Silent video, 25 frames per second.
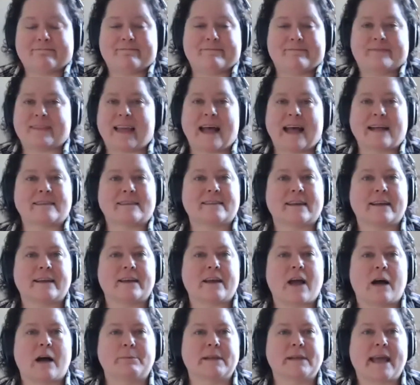that's a
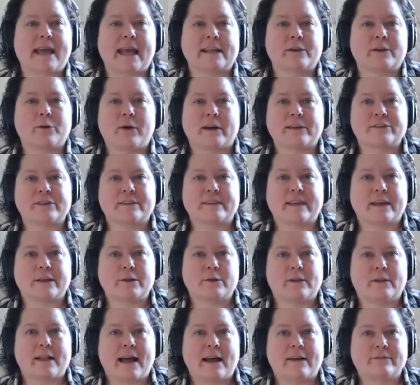complicated question that
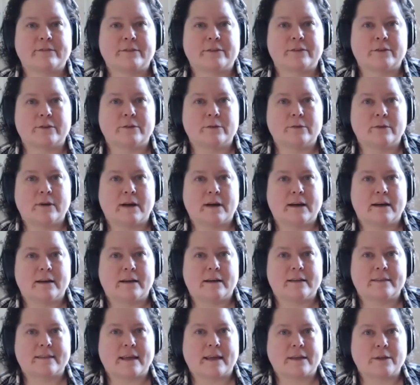you'll have to
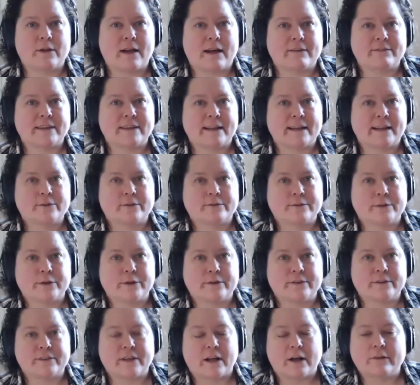uh, that you'll have to answer for
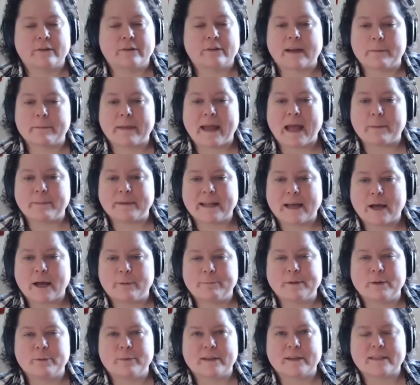yourself. I'm happy to help
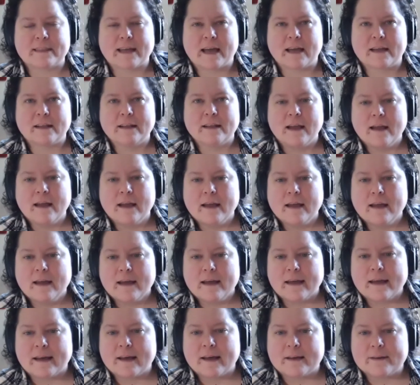you with that,
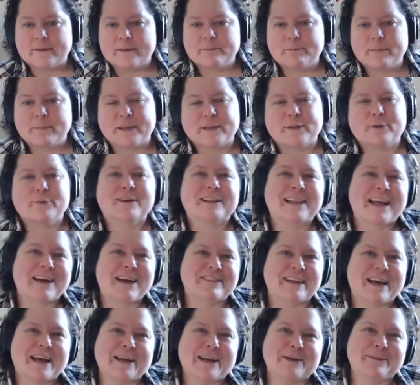uh, but you will have to
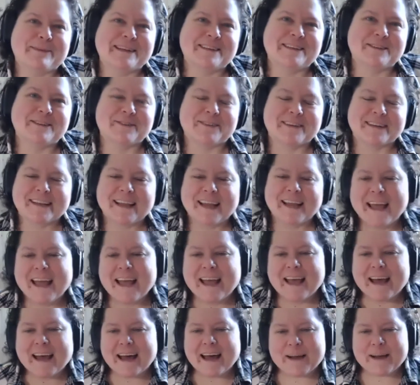hire me to do
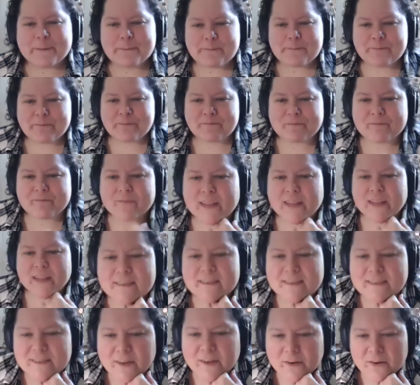it.
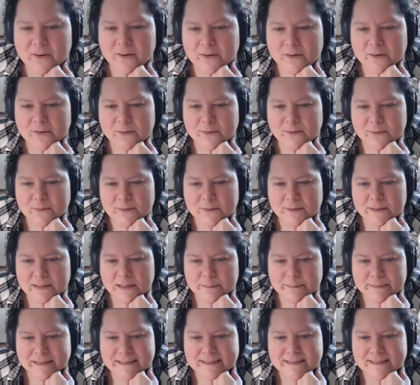So let
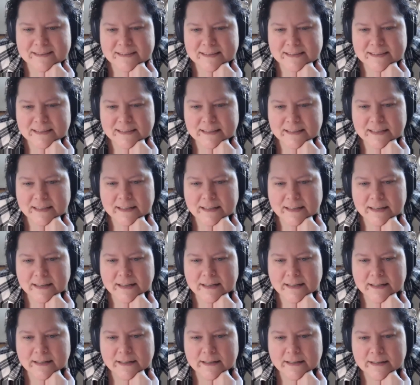me see.
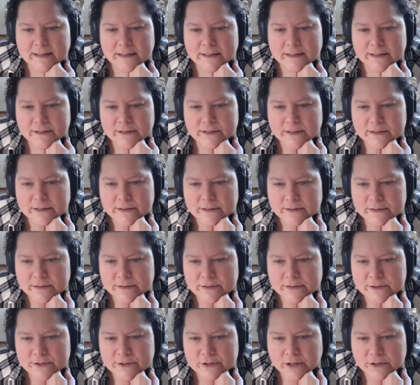Uh,
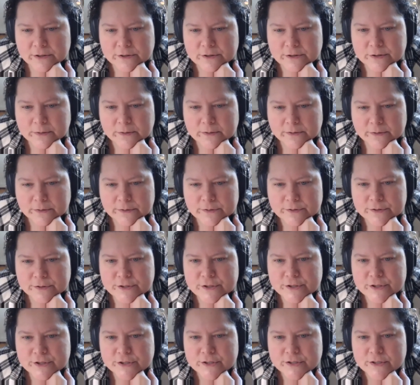Jean
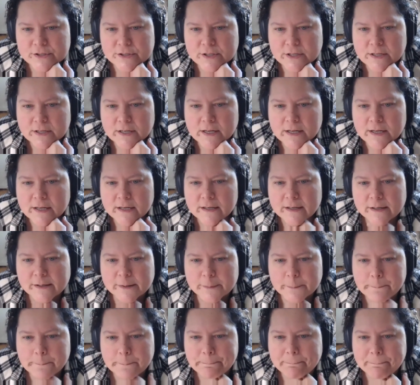Georges
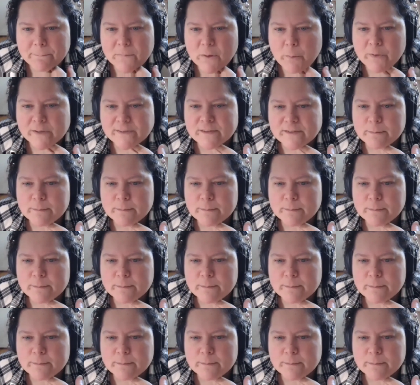um, what's the